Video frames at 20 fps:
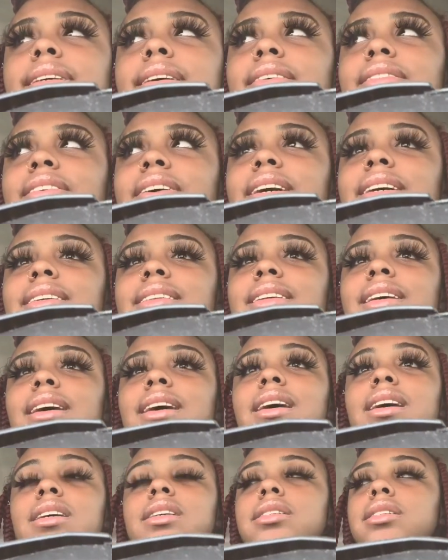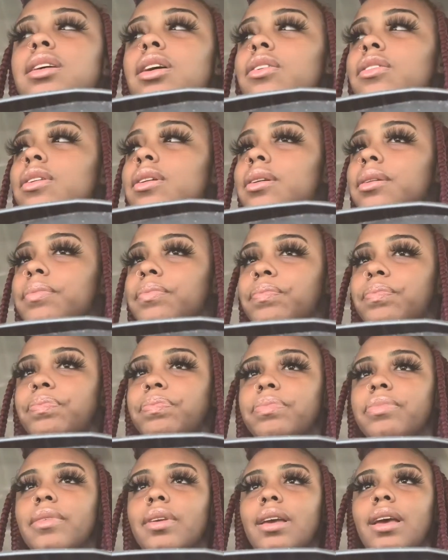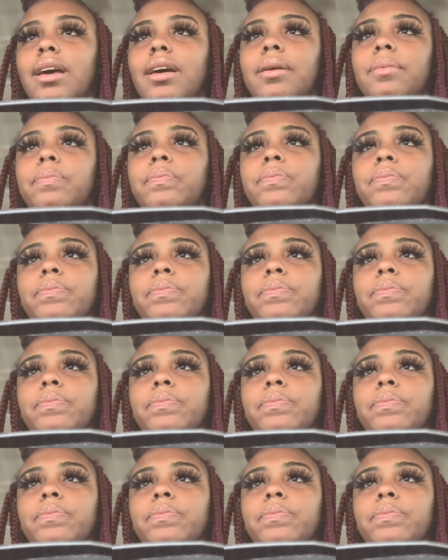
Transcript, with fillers: Alright. So, um, yeah.